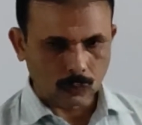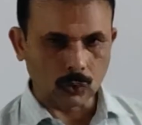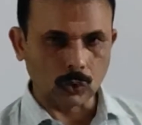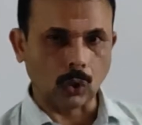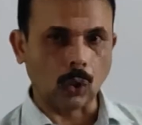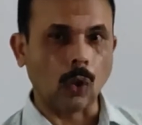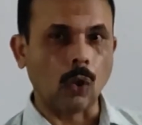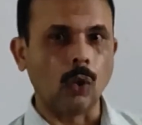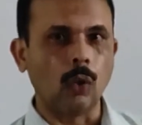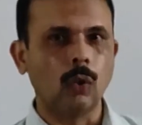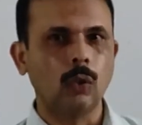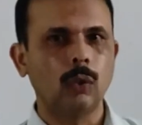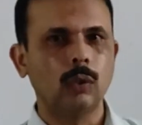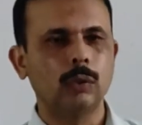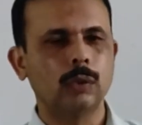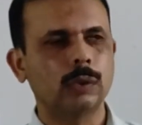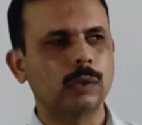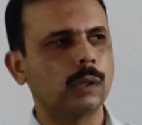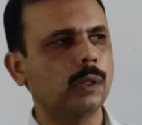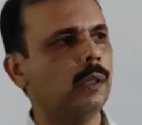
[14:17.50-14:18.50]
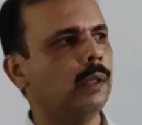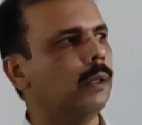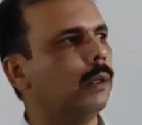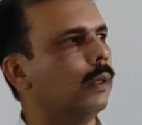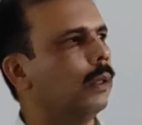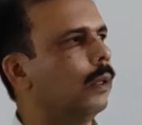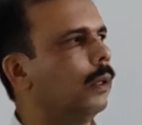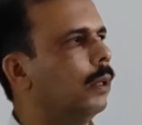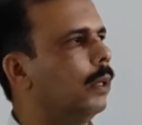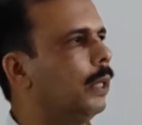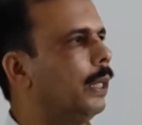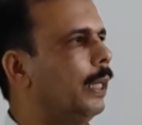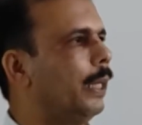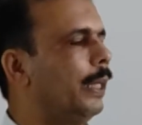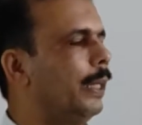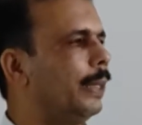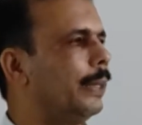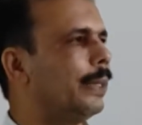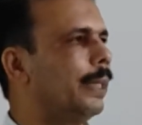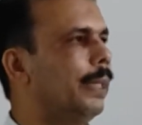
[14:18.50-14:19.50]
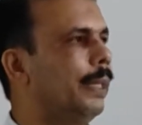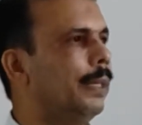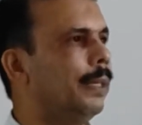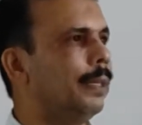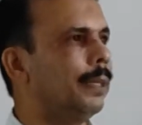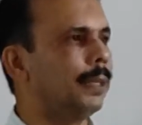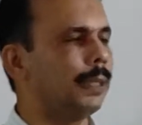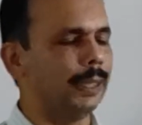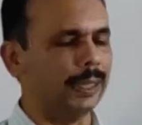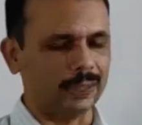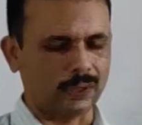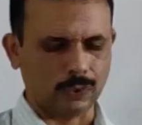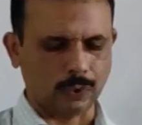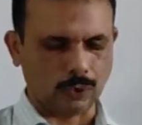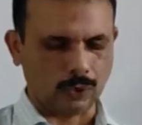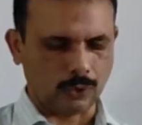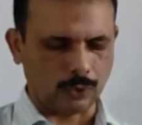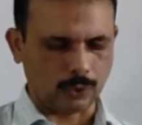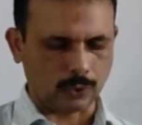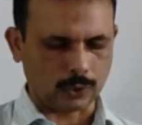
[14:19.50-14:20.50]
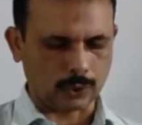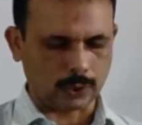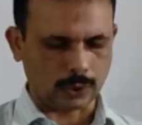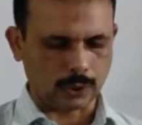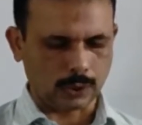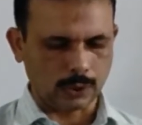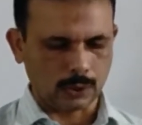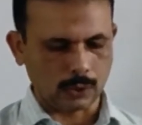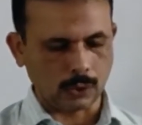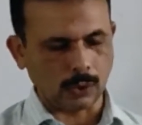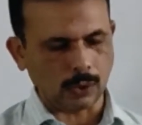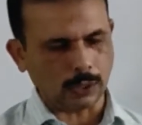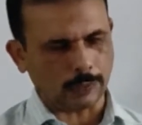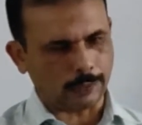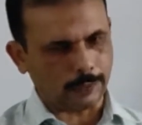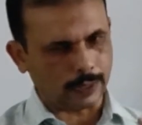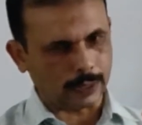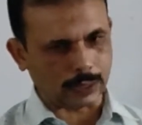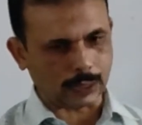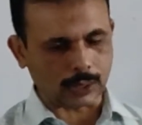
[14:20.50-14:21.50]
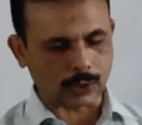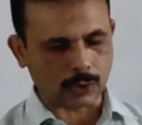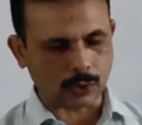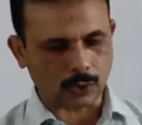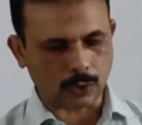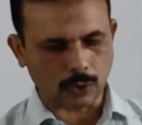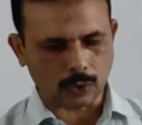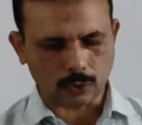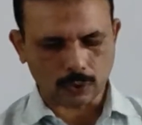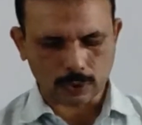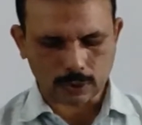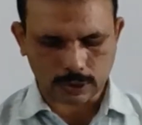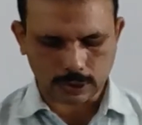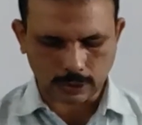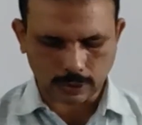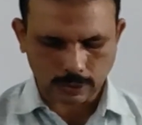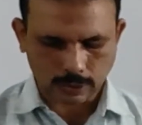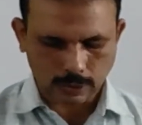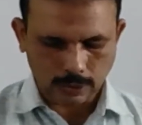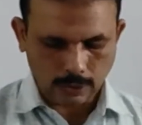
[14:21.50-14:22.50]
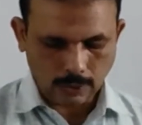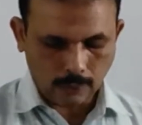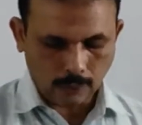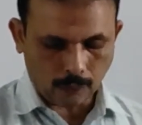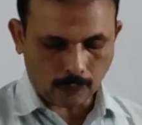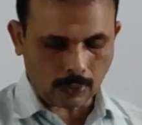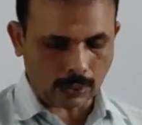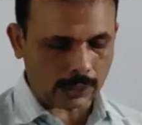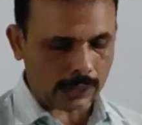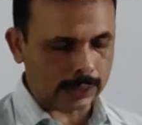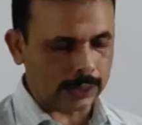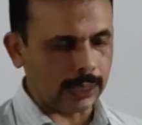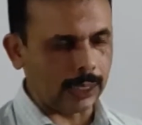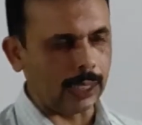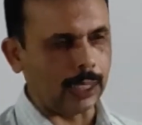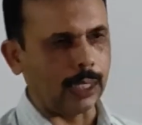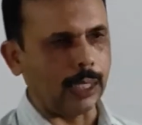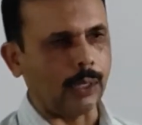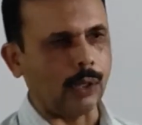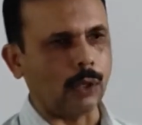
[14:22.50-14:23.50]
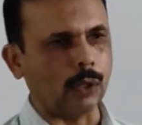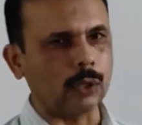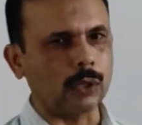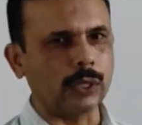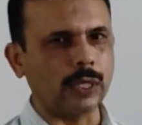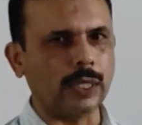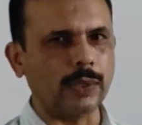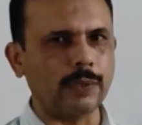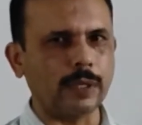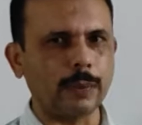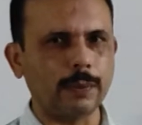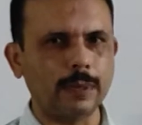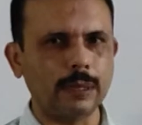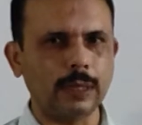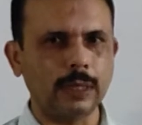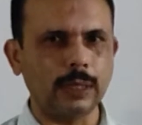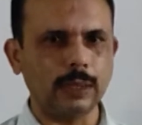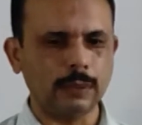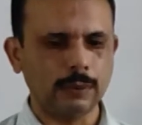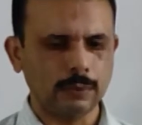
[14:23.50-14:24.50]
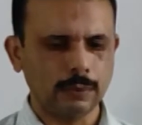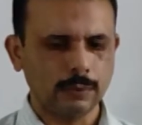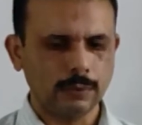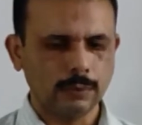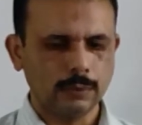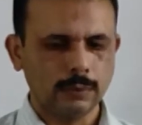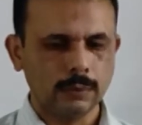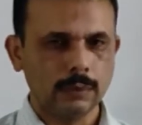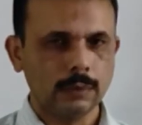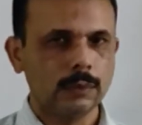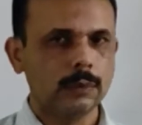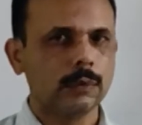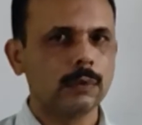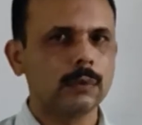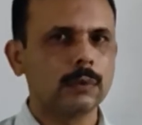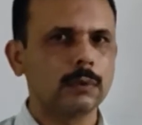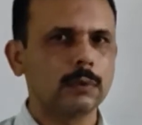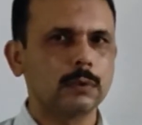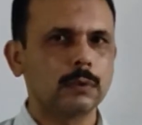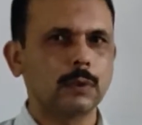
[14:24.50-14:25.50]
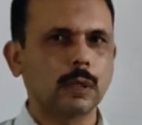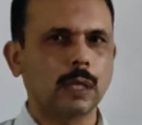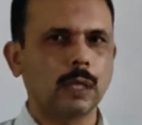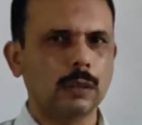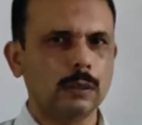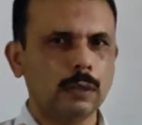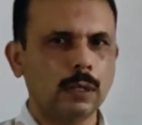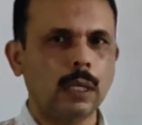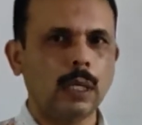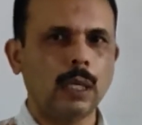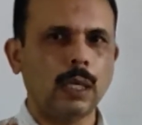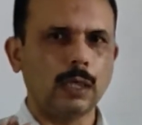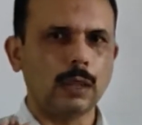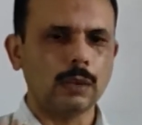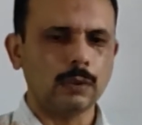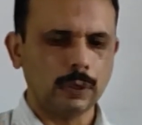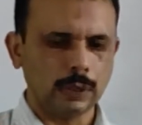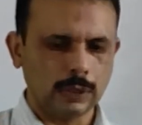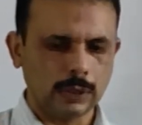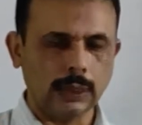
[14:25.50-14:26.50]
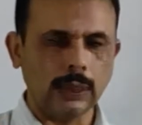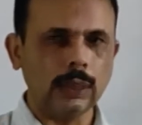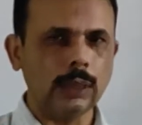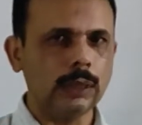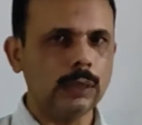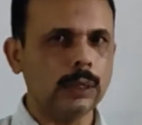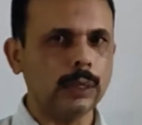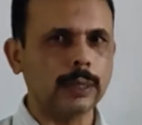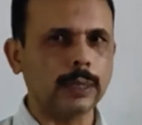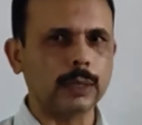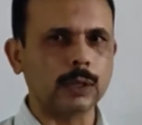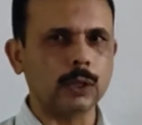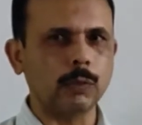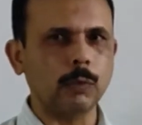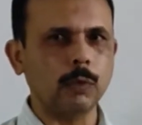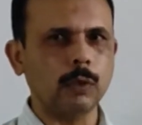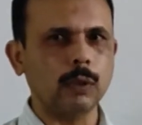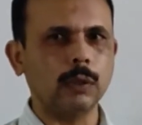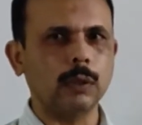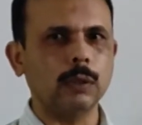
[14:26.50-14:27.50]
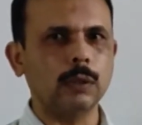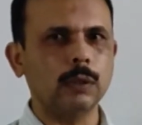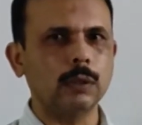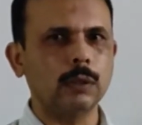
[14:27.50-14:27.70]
No. So it is a yes or no question. So if it is a yes or no question, what is the auxiliary verb there? Are you listening in the textbook?